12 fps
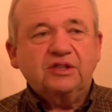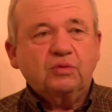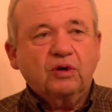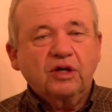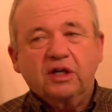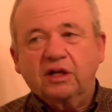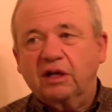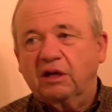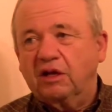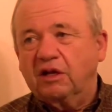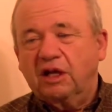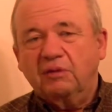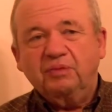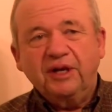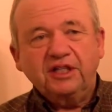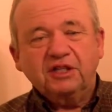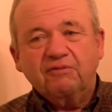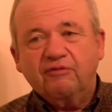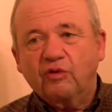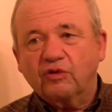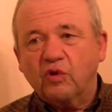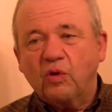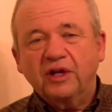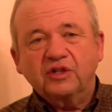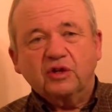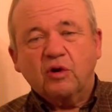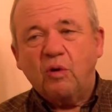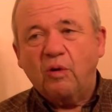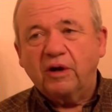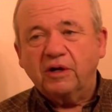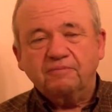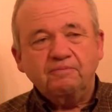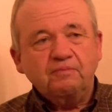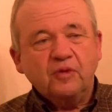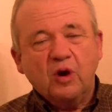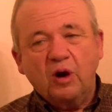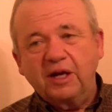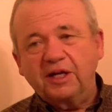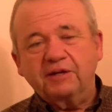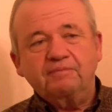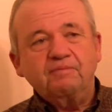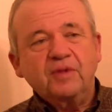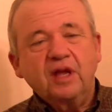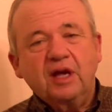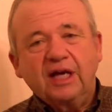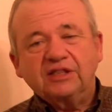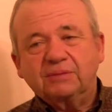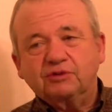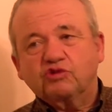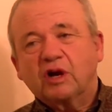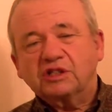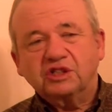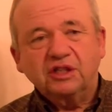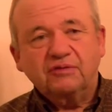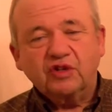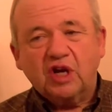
We're going to impeach him for going to court on it as obstruction of the